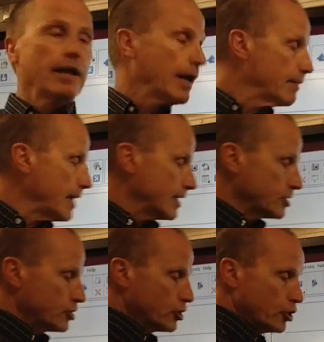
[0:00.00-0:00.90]
and that
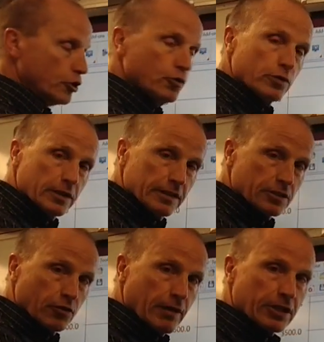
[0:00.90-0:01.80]
skewed
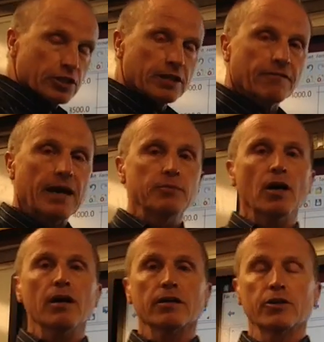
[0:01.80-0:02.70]
this direction. If I'm
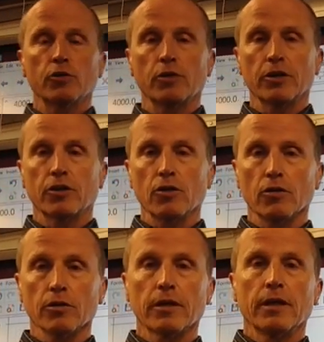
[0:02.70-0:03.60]
talking to an
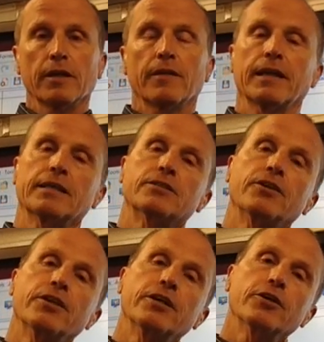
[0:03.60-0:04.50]
adult that is
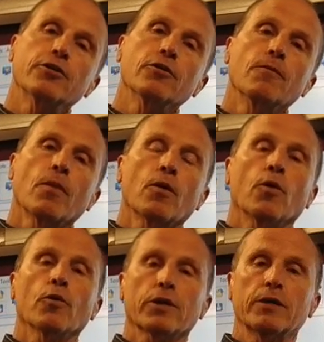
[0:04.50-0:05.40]
near
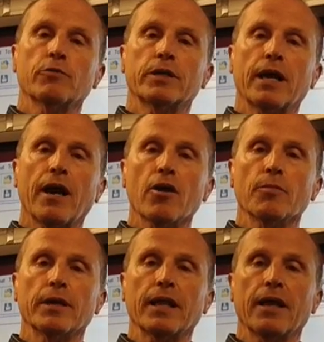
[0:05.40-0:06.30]
or in
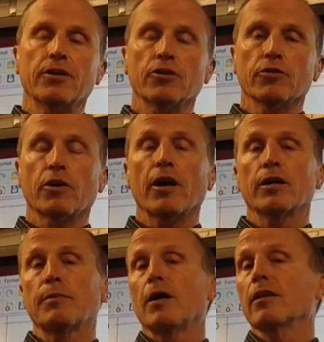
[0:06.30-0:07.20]
retirement and you're
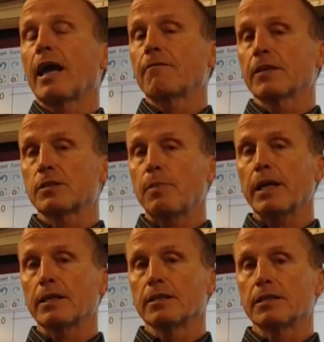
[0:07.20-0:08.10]
talking about life
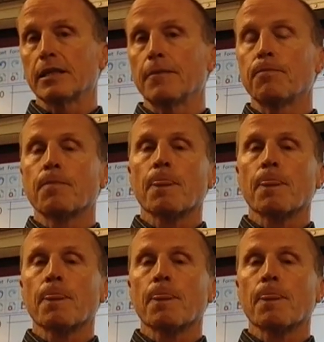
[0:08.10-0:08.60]
expectancy,